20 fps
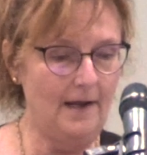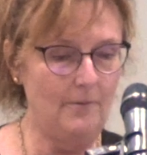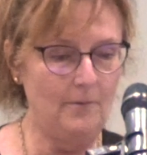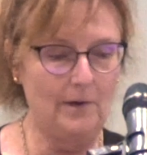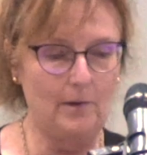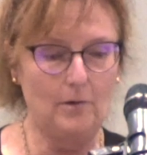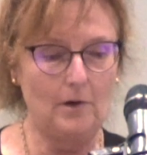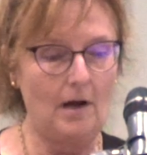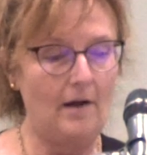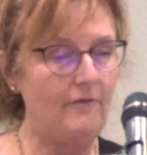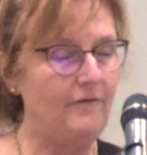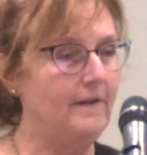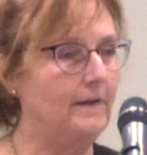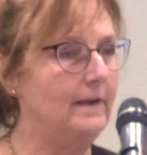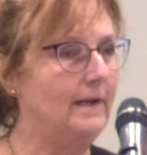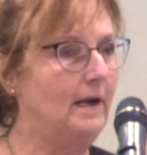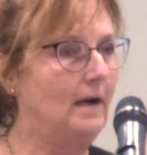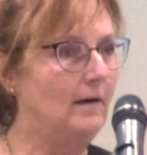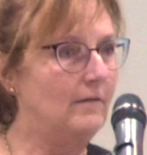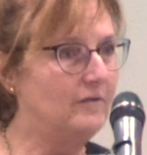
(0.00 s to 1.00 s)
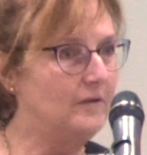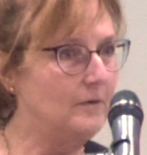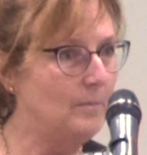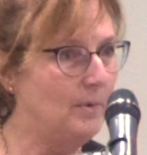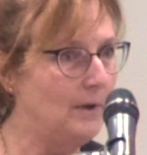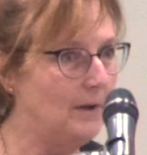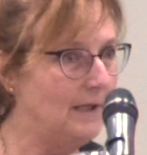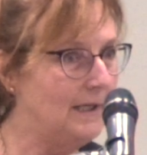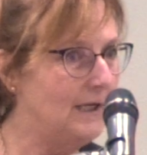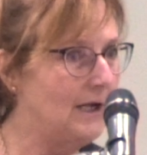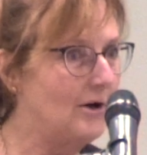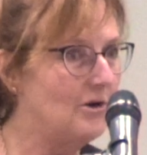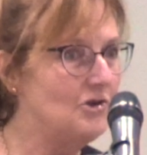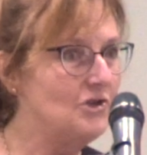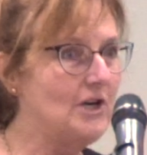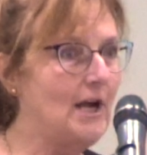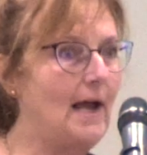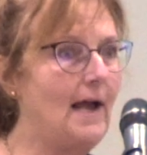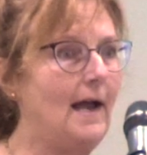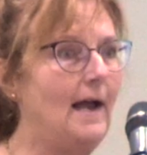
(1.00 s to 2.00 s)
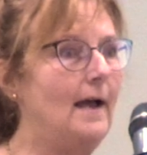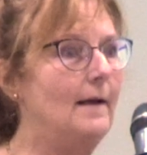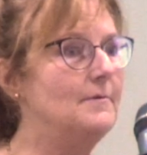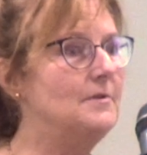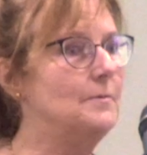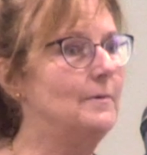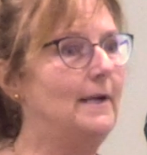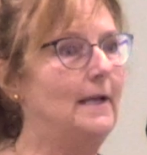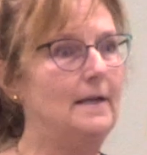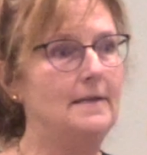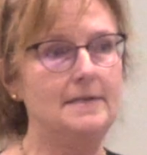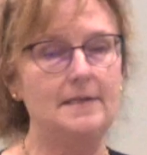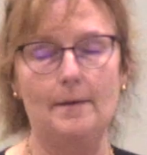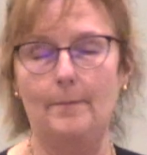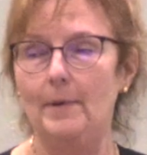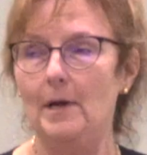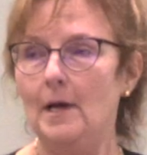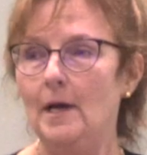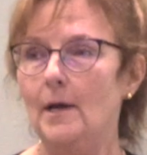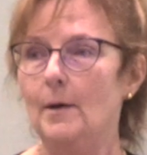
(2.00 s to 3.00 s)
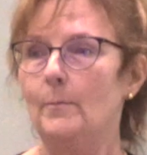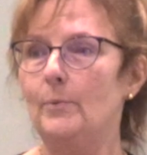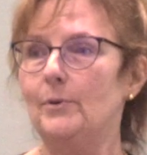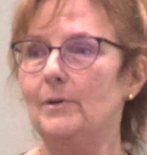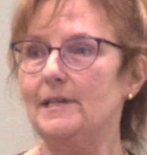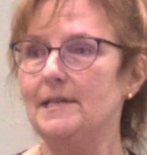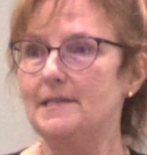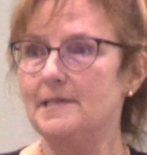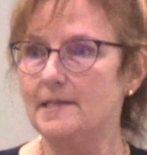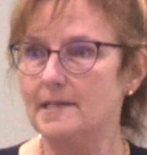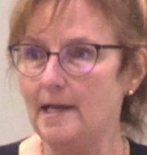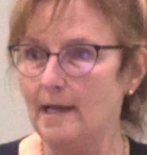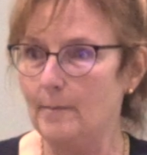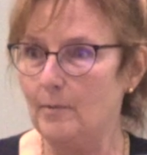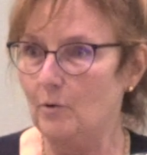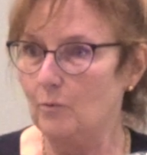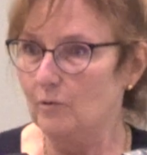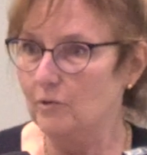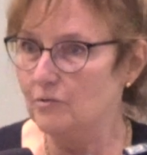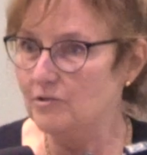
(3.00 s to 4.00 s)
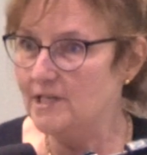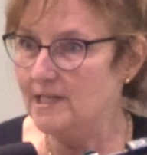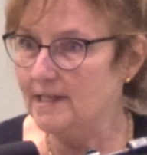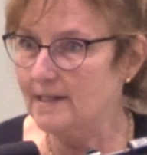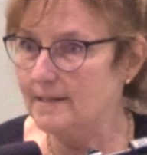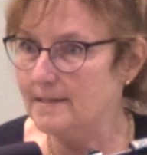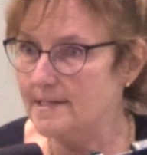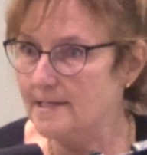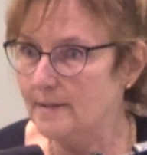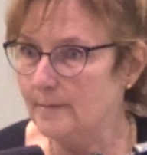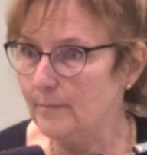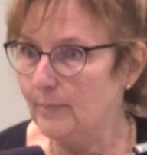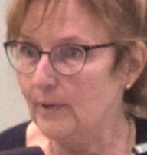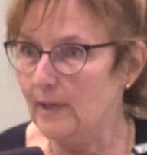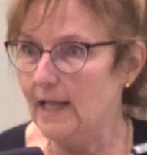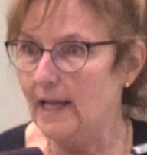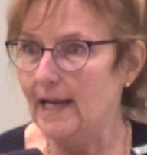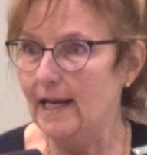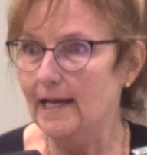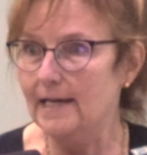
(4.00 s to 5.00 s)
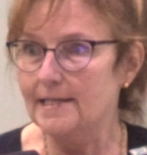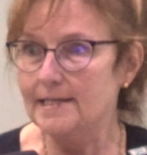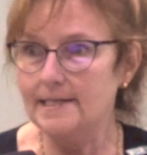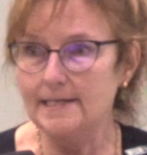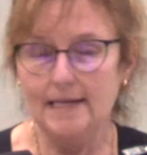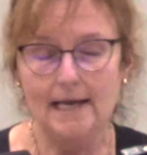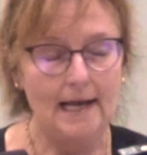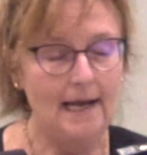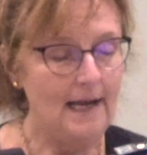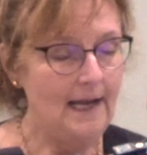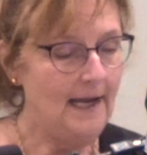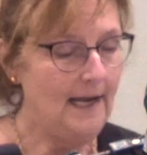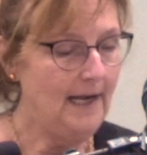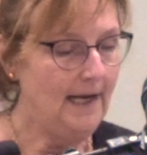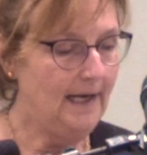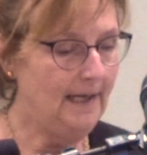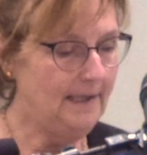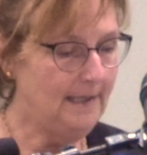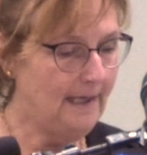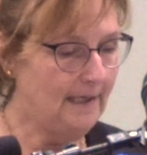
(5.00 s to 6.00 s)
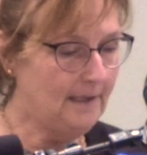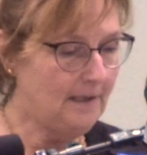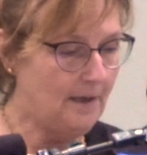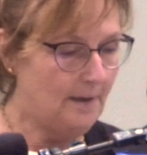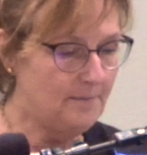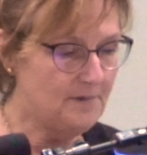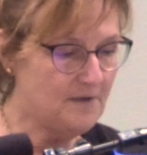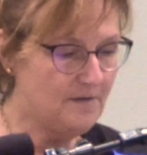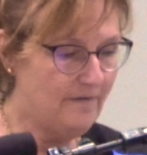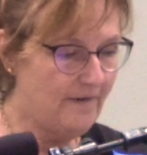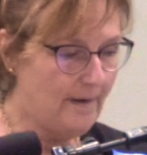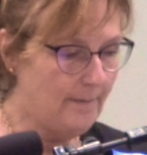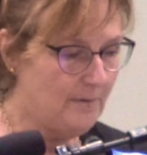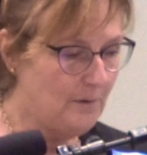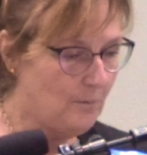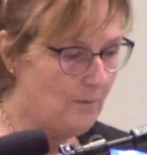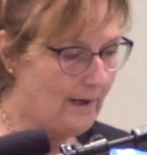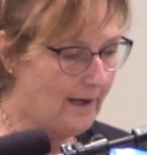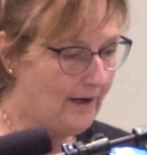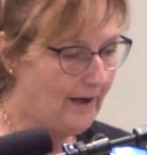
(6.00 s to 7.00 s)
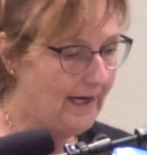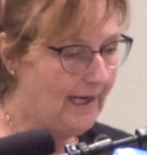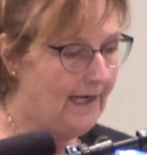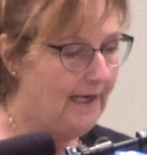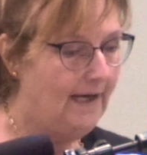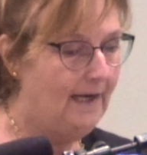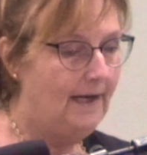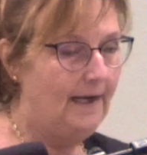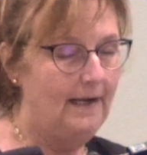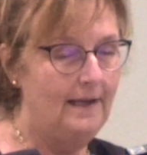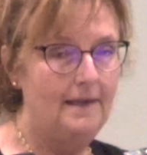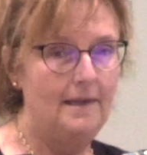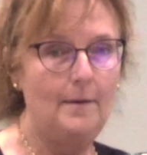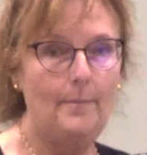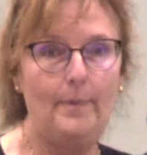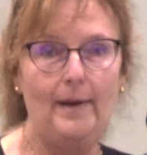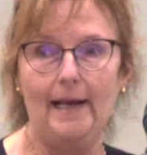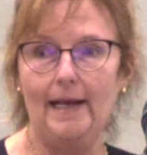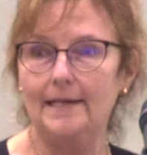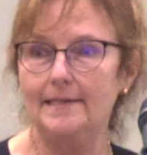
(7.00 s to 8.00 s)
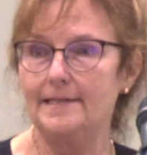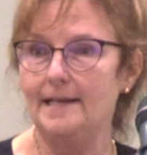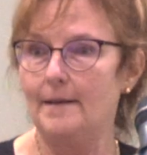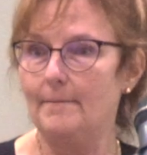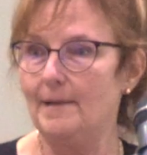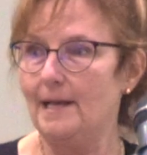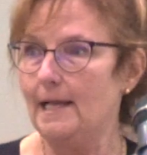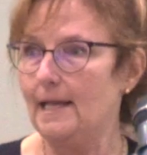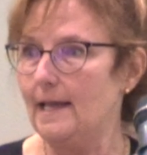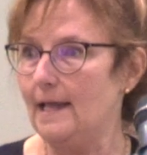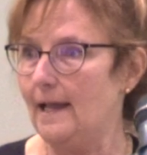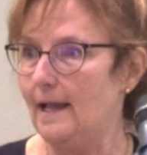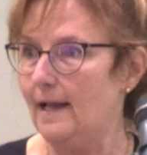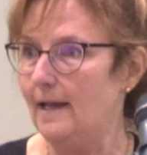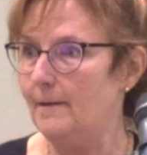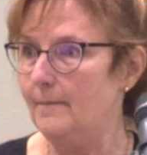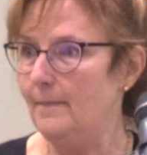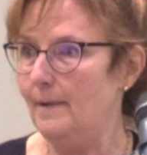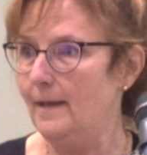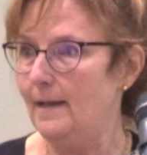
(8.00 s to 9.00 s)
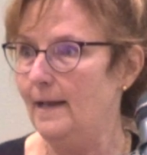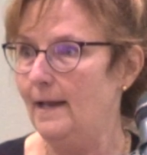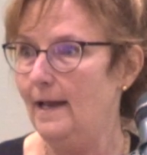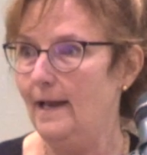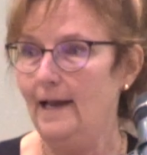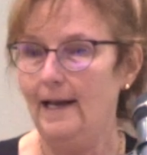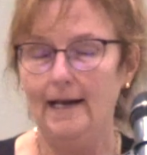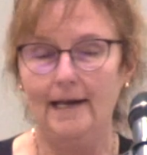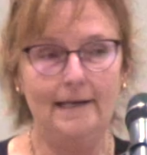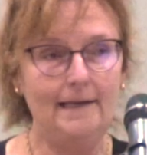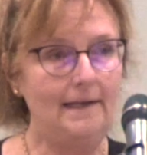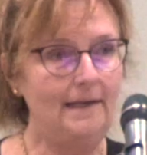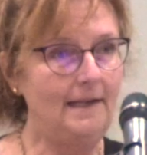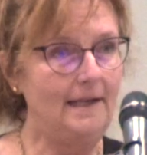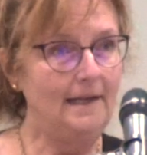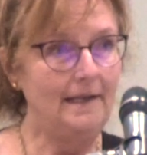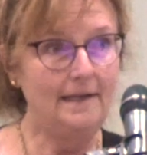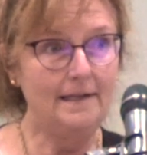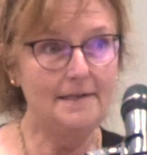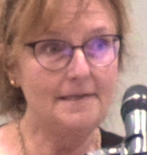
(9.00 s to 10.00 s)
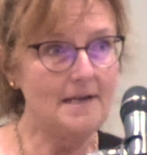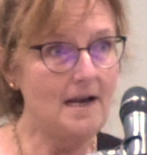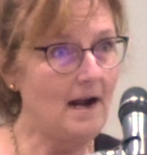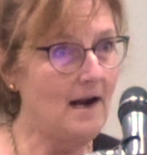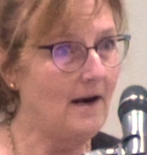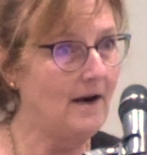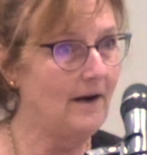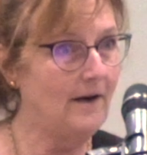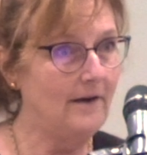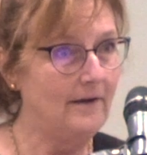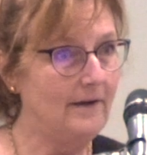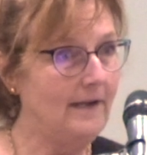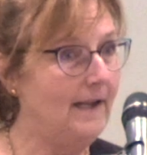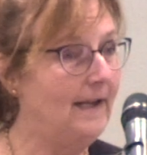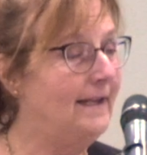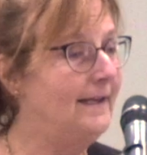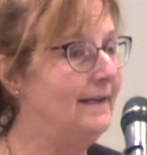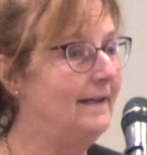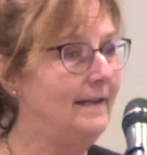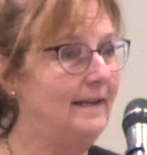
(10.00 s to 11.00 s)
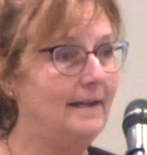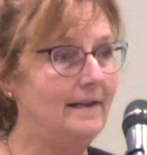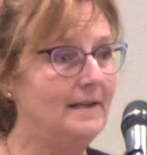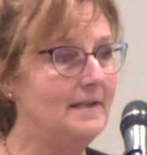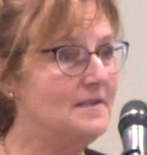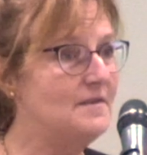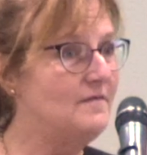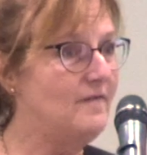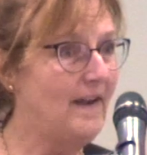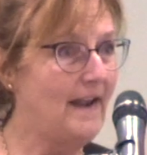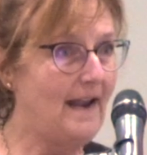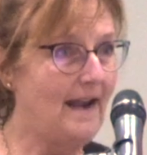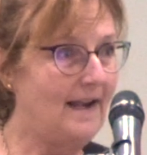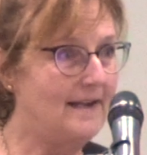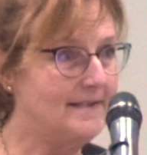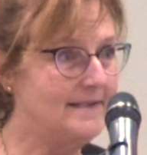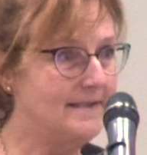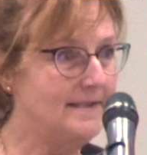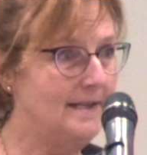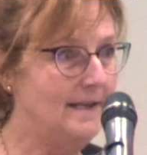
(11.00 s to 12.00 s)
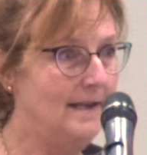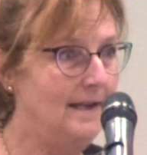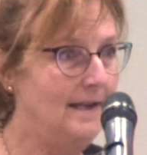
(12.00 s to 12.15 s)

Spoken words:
we were all feeling comfortable in our jobs, we had some pretty stable routines in place, and then comes February, and the pandemic came, and it hit us hard, and it hit us fast.